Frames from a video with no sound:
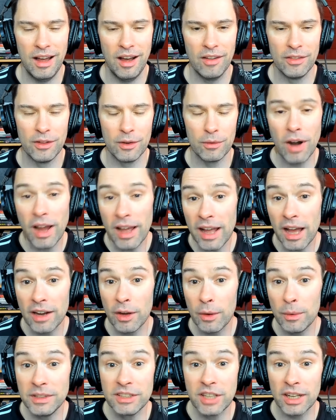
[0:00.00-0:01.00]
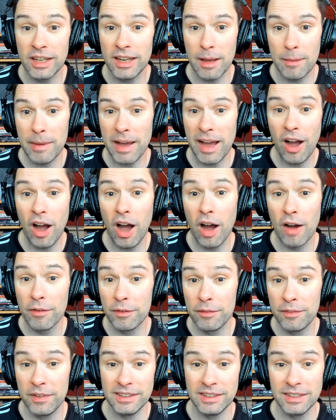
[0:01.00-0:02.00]
on the right. I know he's done it about
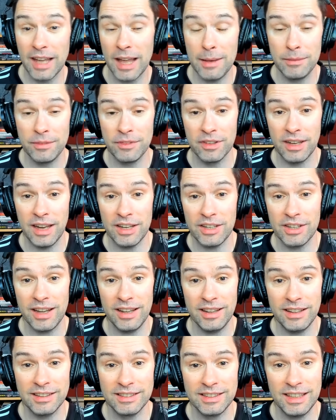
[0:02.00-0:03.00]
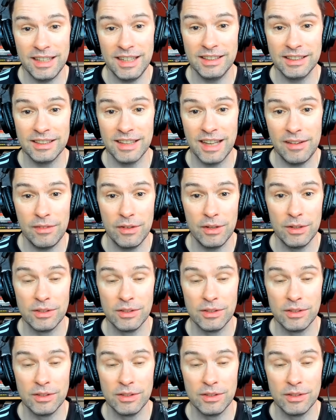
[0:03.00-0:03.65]
half of his games for Lecce this season. They've